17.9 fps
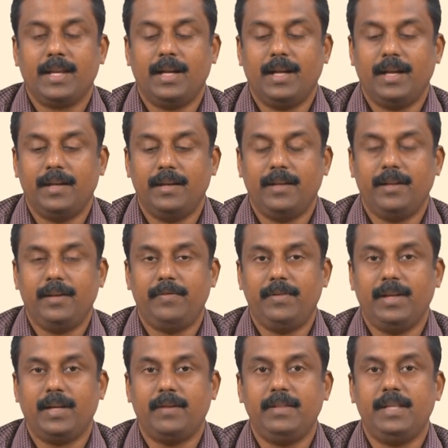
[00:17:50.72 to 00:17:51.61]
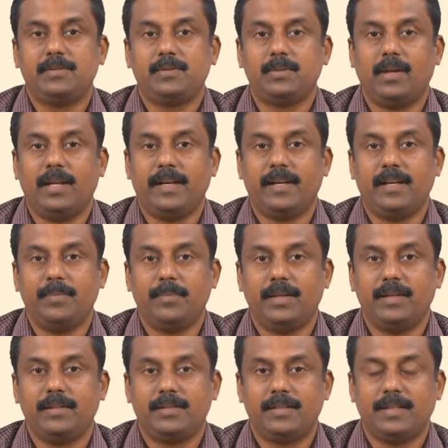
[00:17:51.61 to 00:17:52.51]
and if you have these two alloying
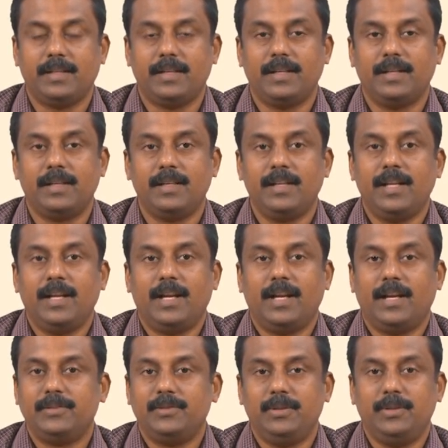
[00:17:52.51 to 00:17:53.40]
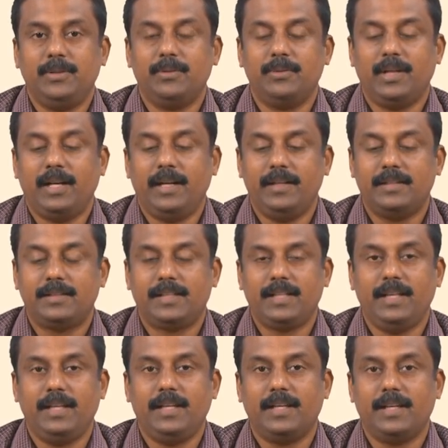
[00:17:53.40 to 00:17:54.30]
elements uh, you already
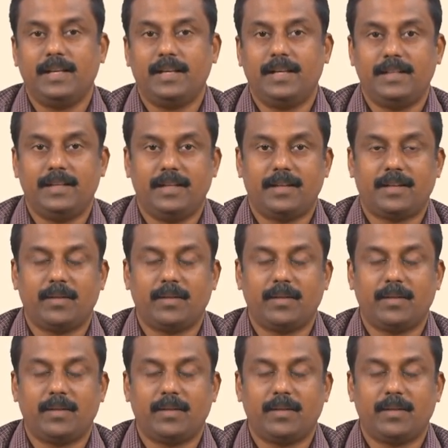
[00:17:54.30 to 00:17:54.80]
see a